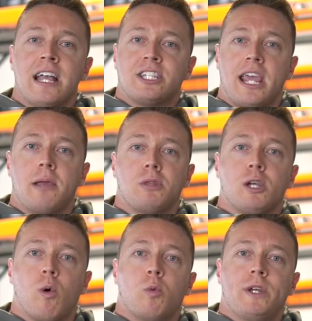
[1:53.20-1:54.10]
Same
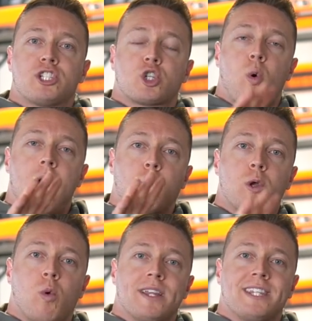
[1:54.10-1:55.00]
thing when we squat,
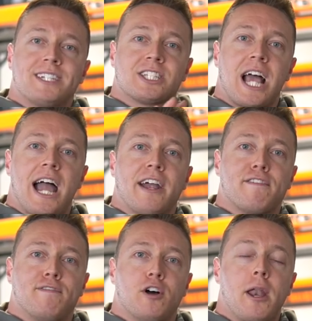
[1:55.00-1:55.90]
we want the entire
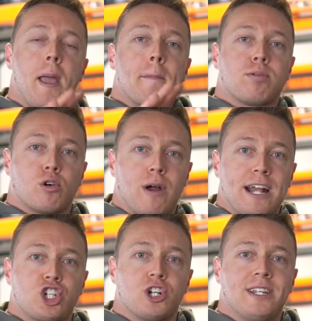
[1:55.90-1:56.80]
foot
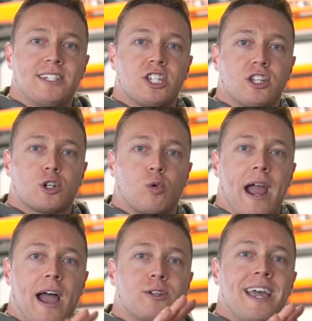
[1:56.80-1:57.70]
pressured into the
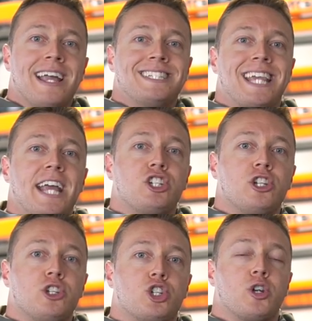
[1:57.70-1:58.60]
ground,
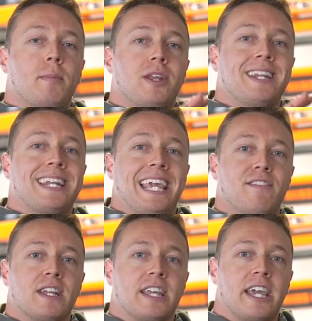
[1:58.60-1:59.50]
tension distributed
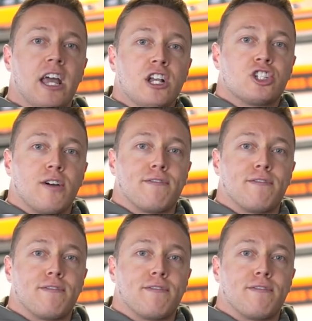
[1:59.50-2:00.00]
evenly. So